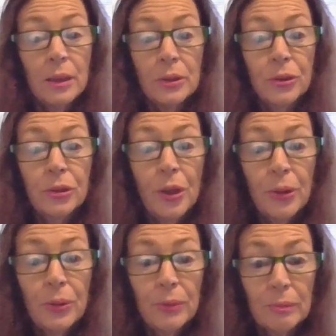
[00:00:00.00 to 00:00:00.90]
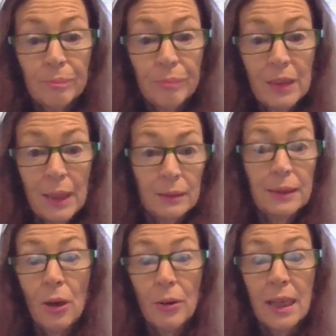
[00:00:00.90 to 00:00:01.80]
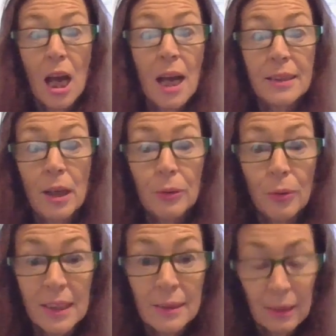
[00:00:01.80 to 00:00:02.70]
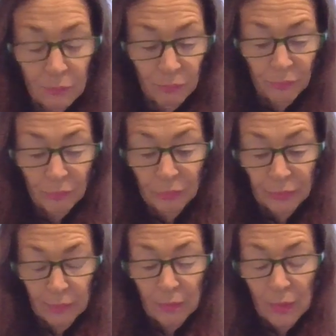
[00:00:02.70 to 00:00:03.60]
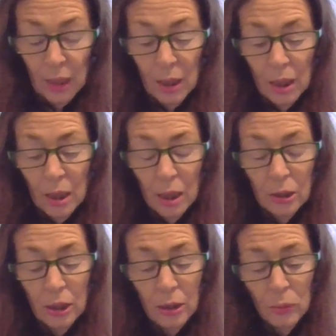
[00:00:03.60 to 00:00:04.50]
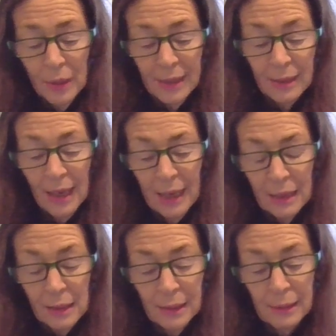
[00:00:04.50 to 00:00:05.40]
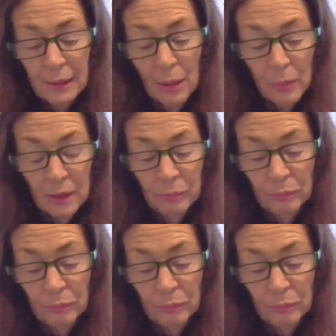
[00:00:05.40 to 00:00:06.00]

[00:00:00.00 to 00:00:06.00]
So, look, sorry, I digress. The USA this summer,